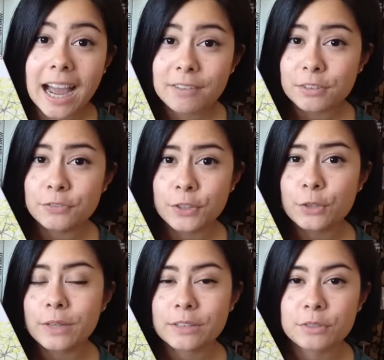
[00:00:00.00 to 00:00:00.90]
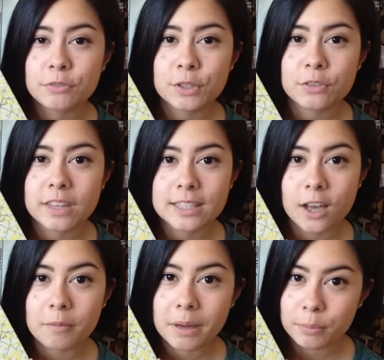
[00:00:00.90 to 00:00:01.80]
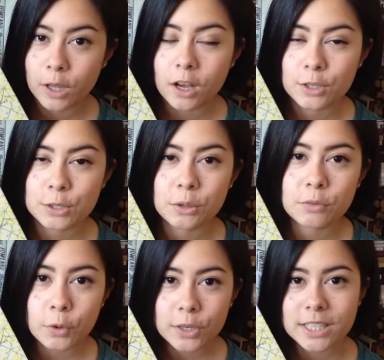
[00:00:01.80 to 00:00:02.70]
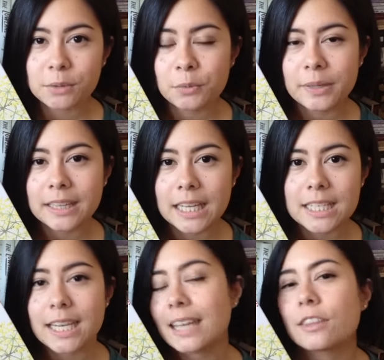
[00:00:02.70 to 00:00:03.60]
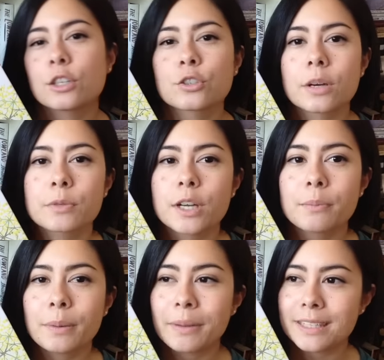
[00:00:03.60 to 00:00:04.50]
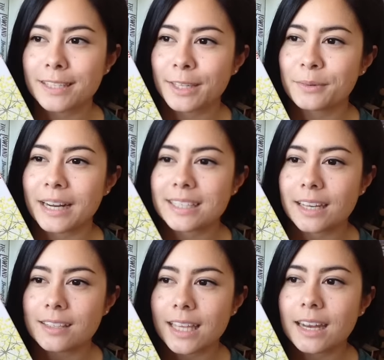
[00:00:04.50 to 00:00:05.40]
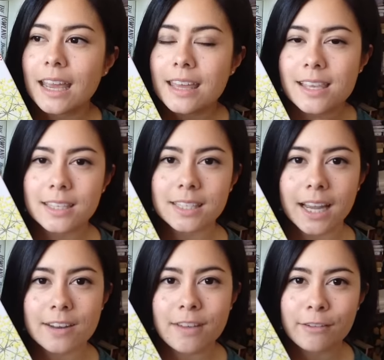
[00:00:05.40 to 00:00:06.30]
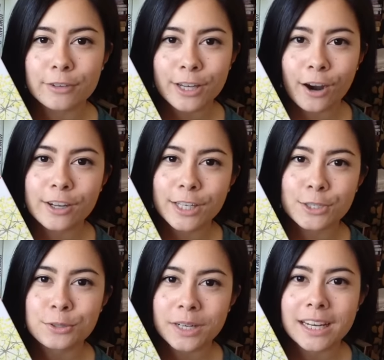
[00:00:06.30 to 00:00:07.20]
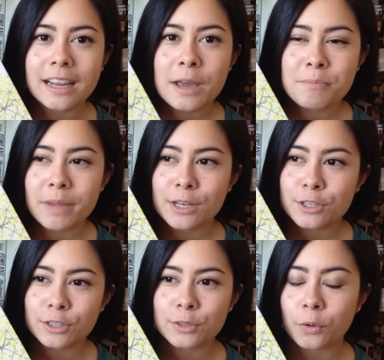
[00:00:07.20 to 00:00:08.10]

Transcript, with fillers: I have a full written review of this on my blog, so of course that will be linked in the description, but basically what I said is that this is kind of every art history major's